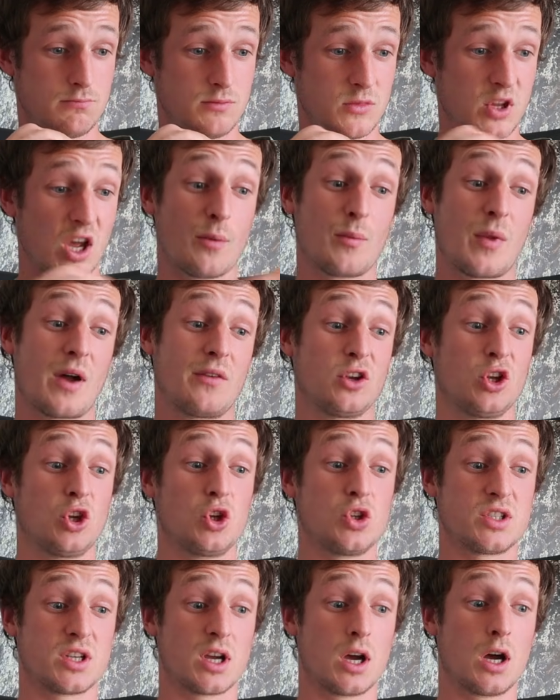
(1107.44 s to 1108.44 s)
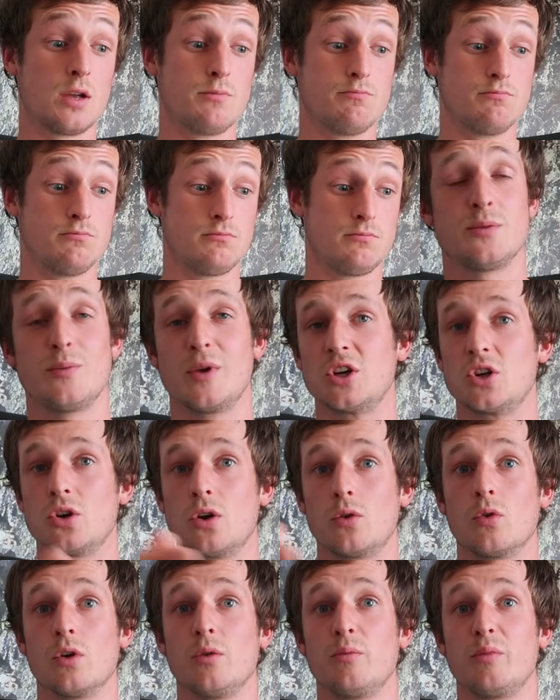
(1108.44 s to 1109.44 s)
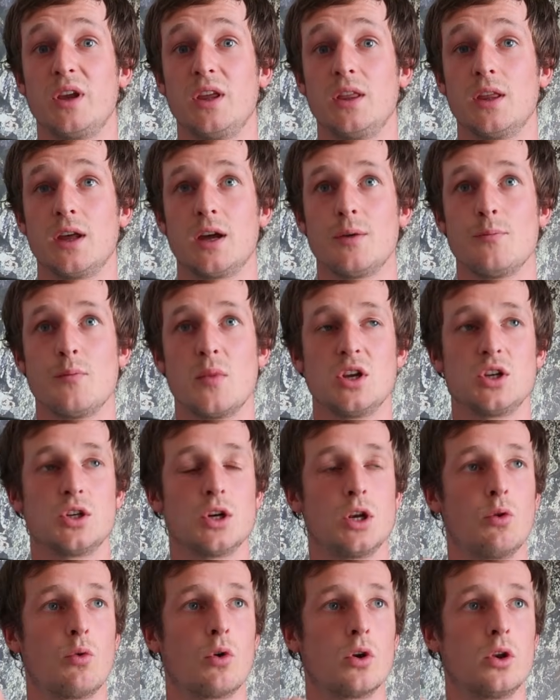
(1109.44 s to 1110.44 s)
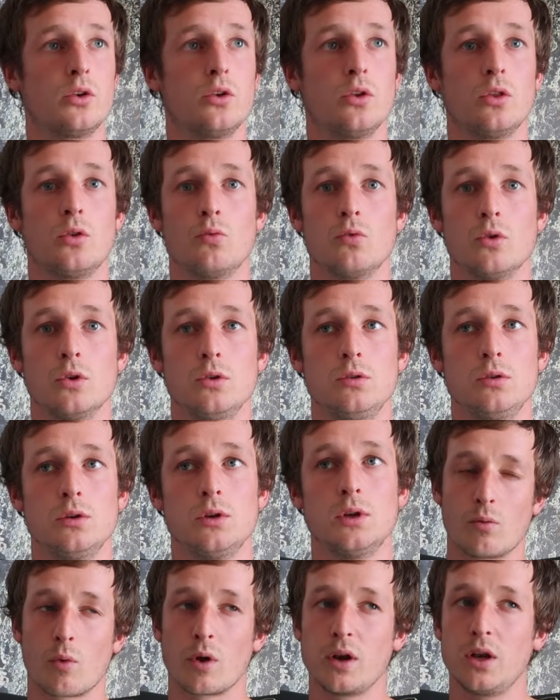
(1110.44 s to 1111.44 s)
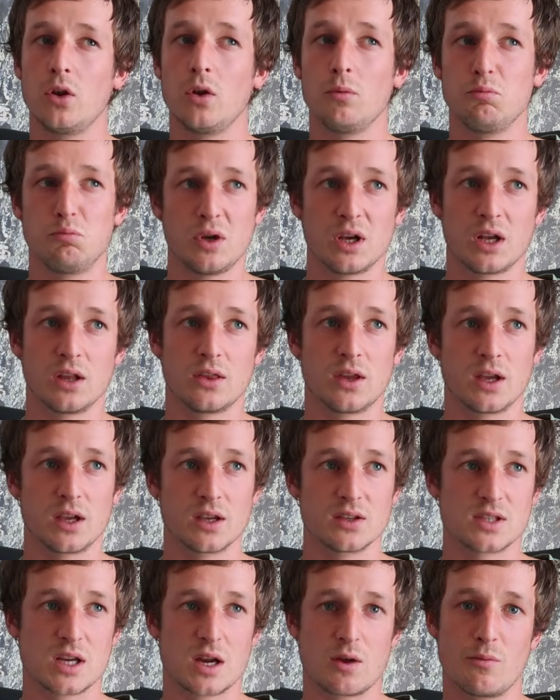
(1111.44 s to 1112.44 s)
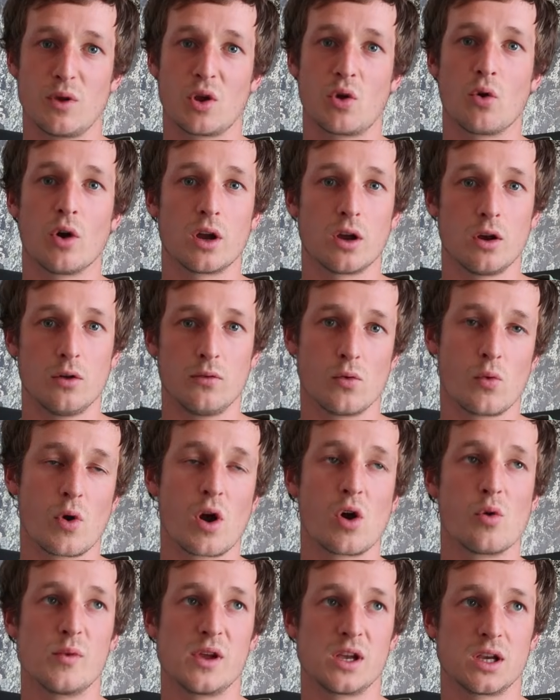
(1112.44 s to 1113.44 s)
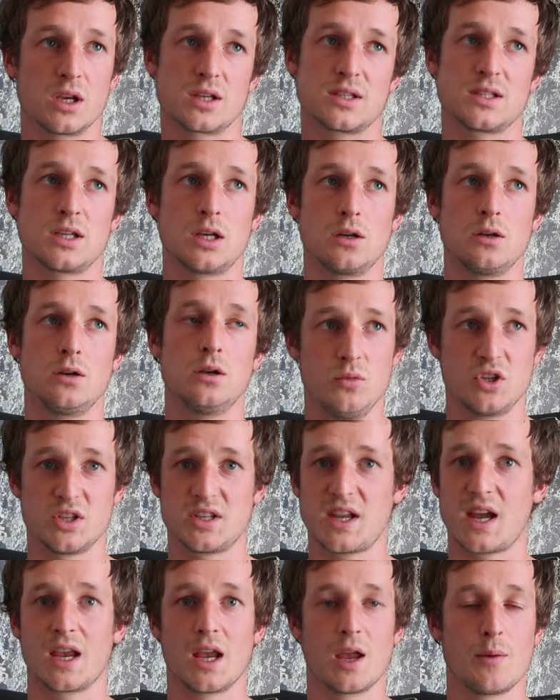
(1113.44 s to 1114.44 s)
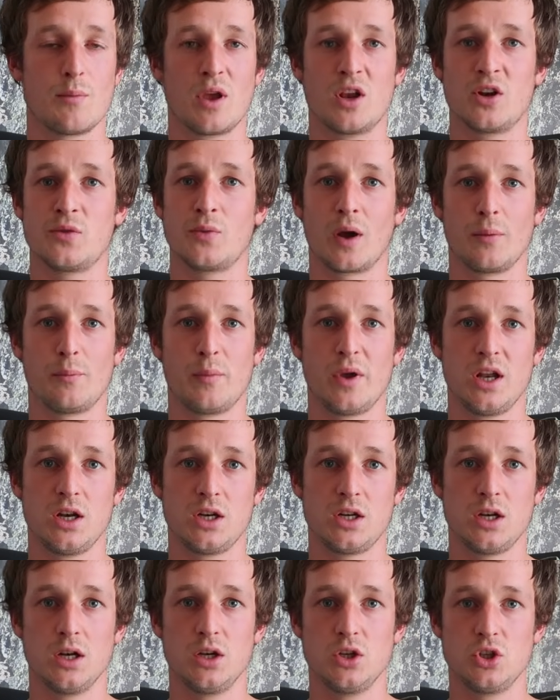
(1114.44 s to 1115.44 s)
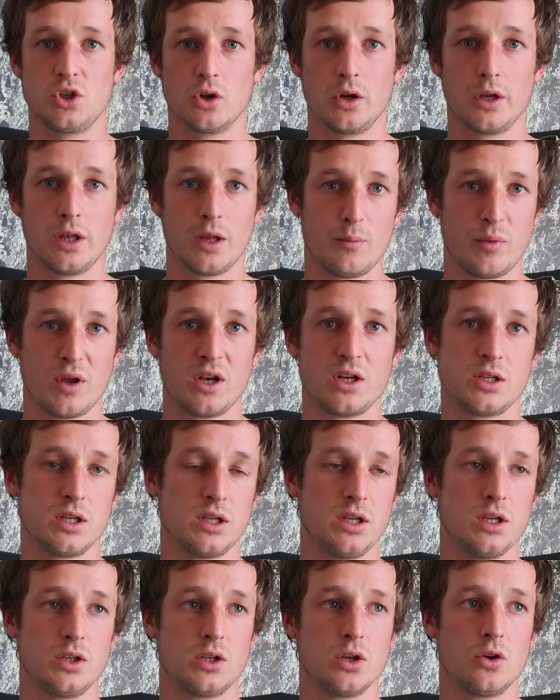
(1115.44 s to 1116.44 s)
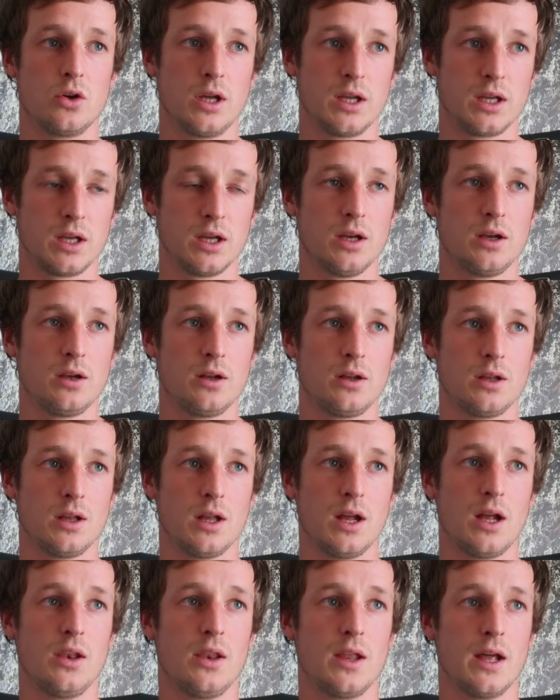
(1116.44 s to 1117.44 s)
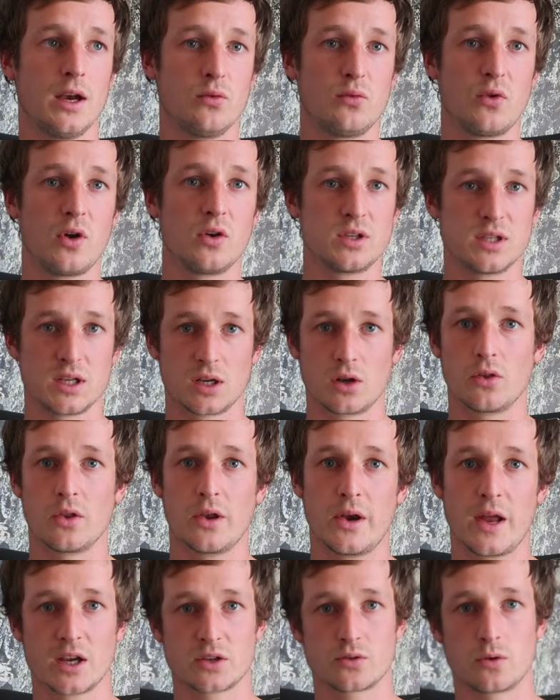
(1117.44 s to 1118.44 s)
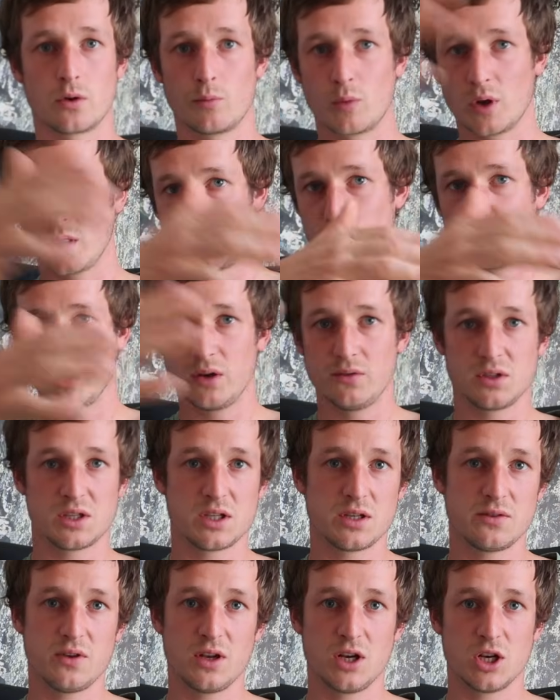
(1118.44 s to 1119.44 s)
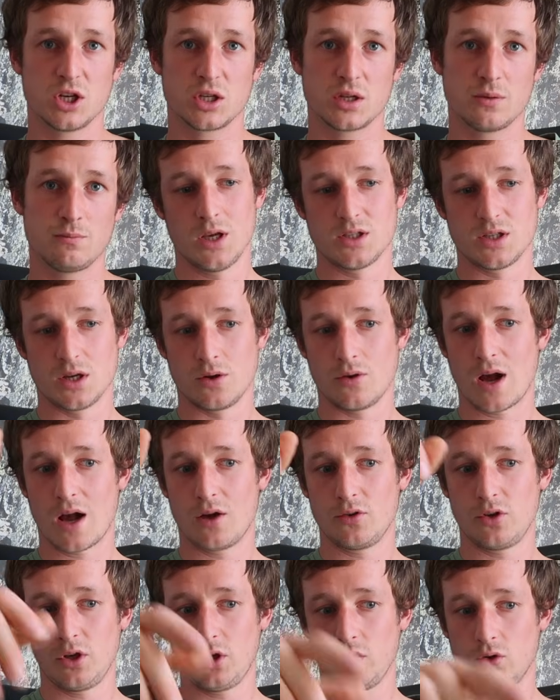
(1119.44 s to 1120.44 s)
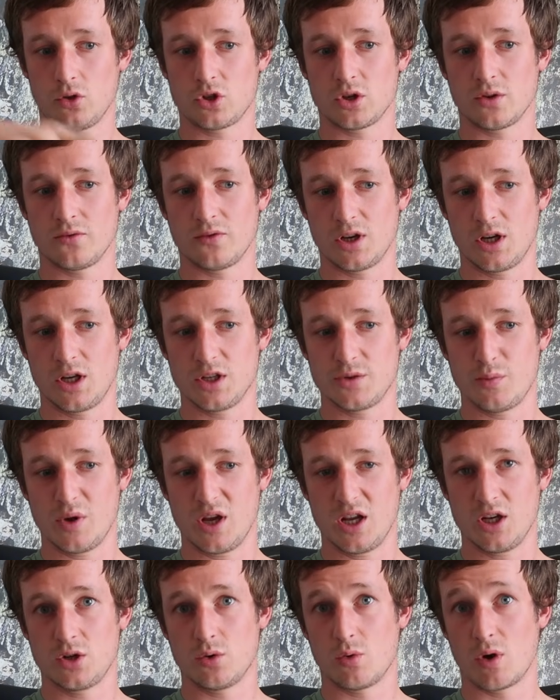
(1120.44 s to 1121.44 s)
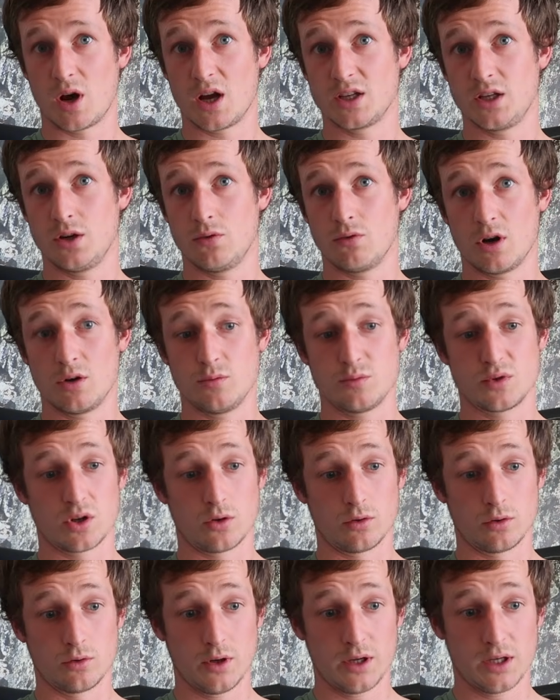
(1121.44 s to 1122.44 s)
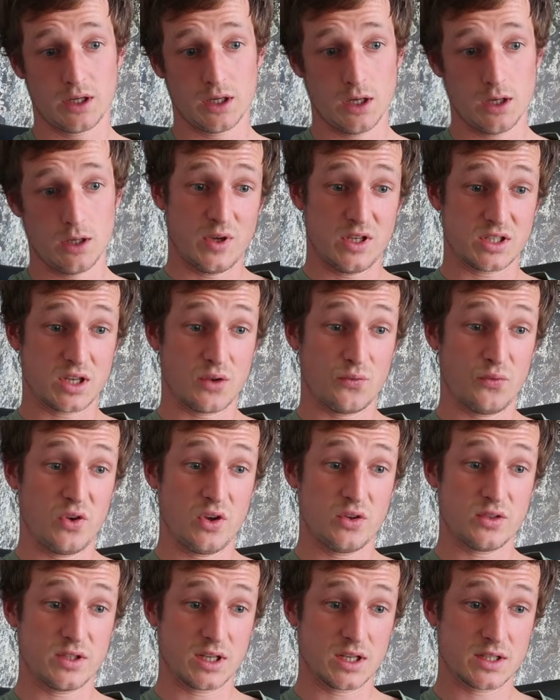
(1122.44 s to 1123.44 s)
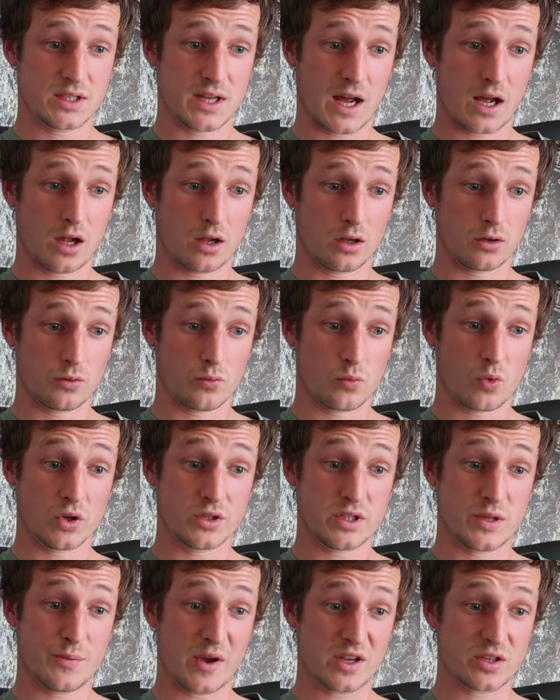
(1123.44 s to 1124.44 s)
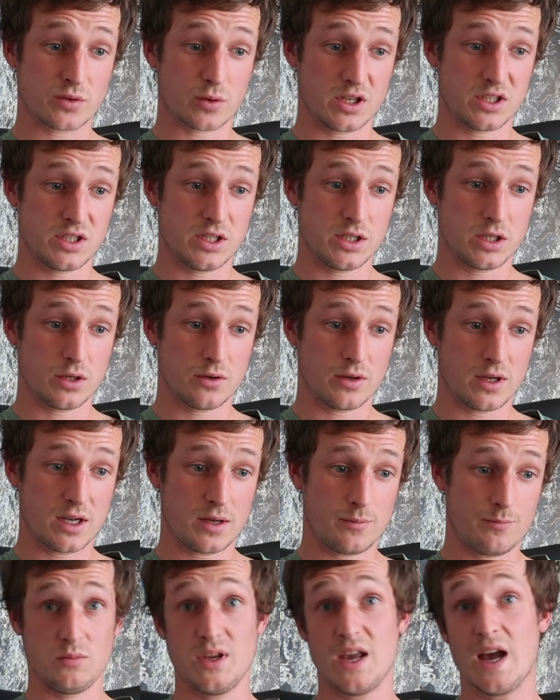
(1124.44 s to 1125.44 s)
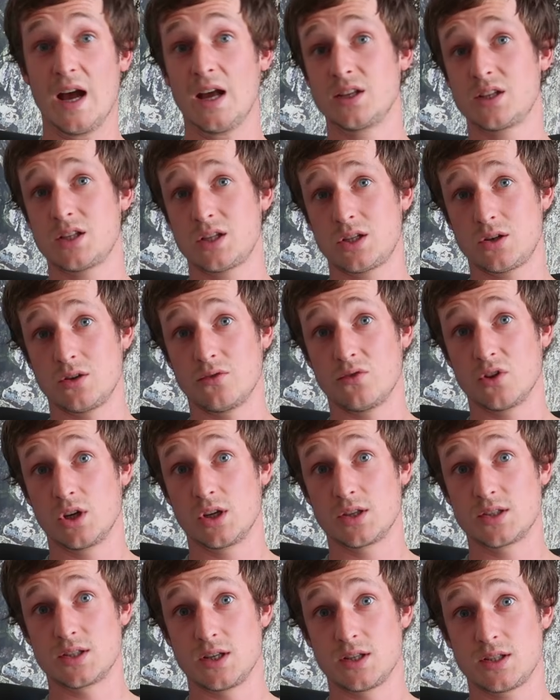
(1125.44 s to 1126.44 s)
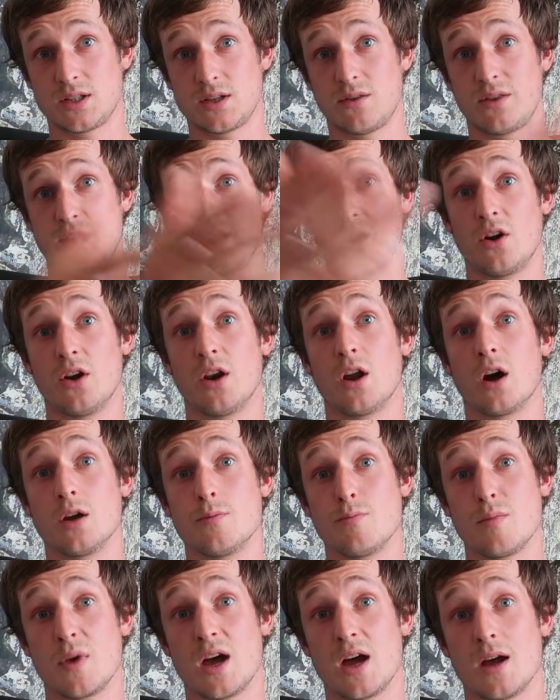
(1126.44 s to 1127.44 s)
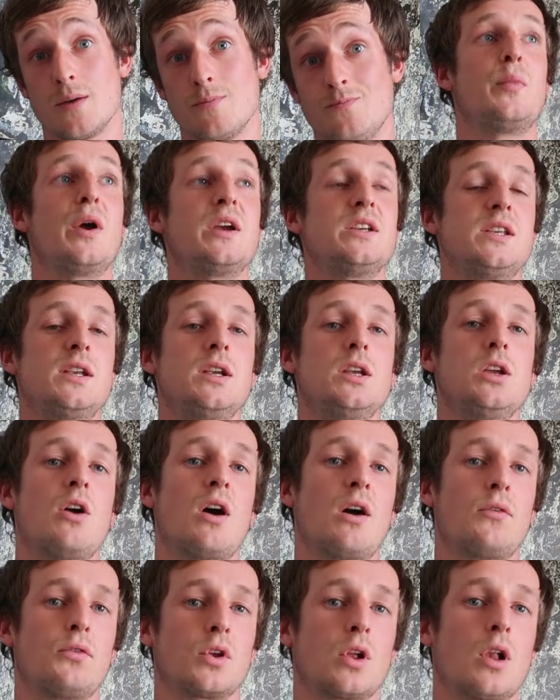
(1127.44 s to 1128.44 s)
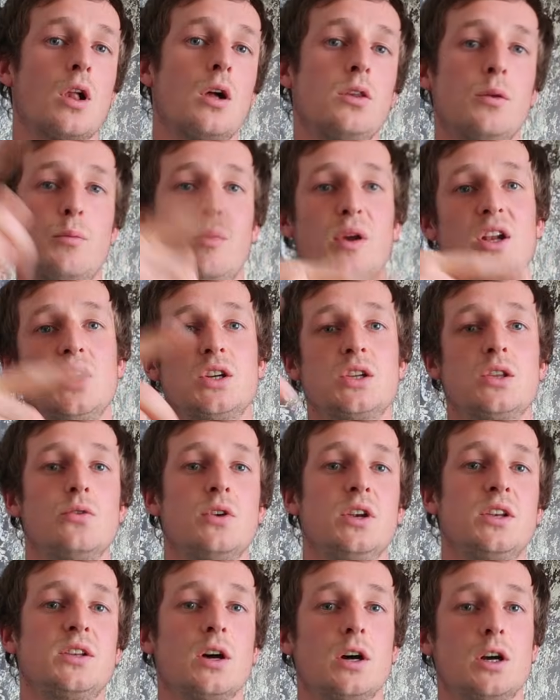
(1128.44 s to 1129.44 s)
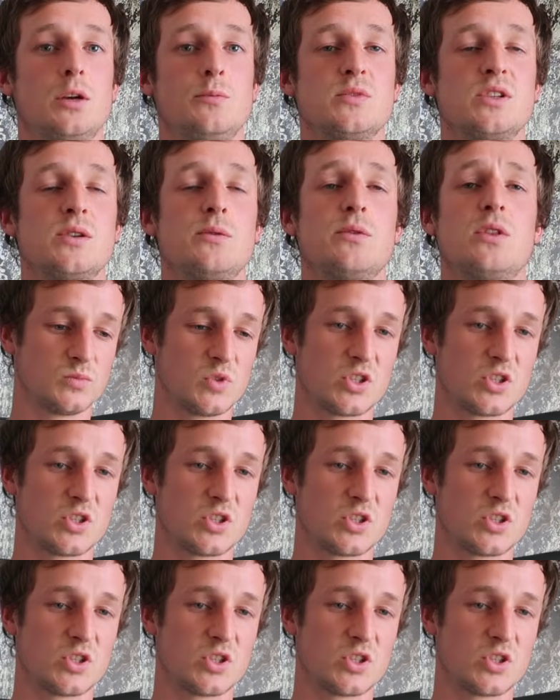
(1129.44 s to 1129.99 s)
I'm having a good time? To make sure I want to be there. Make sure you want to do the route. When you do bigger things, it can be quite overwhelming. So just taking it pitch by pitch and enjoying the pitch that you're doing, and then focusing on the next one when the previous is finished. So how do you do a traverse pitch whilst you're rope soloing? It's confusing as hell. What's the best way to do it? Yes, traverses, they're a nightmare. Basically, you have to climb the pitch 3 times.